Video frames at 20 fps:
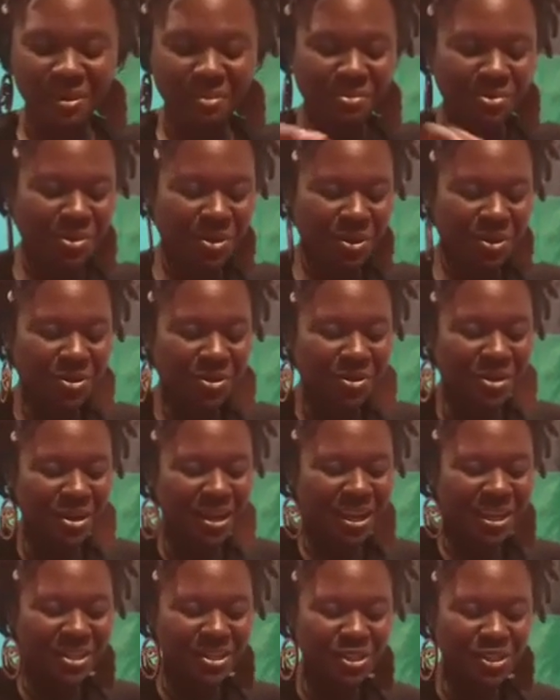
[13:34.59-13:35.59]
So I'm going to go
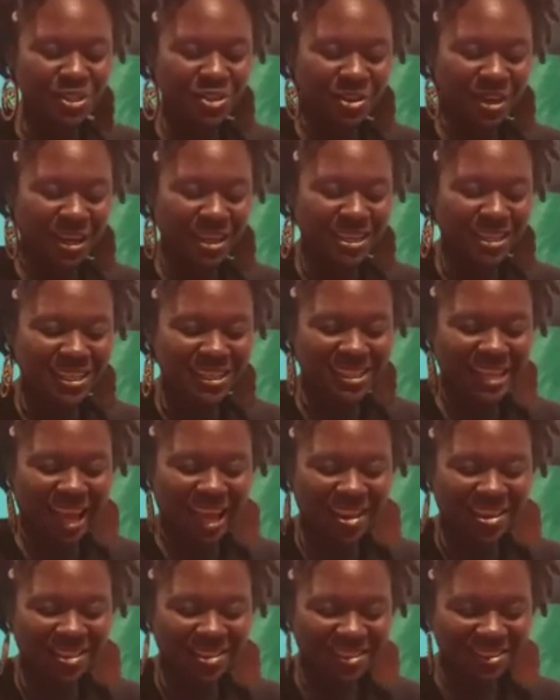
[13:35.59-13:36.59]
ahead and strain this
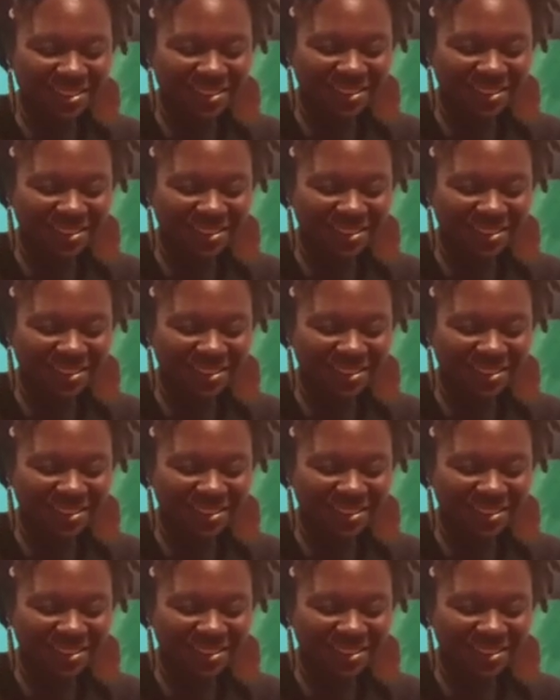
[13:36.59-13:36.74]
out.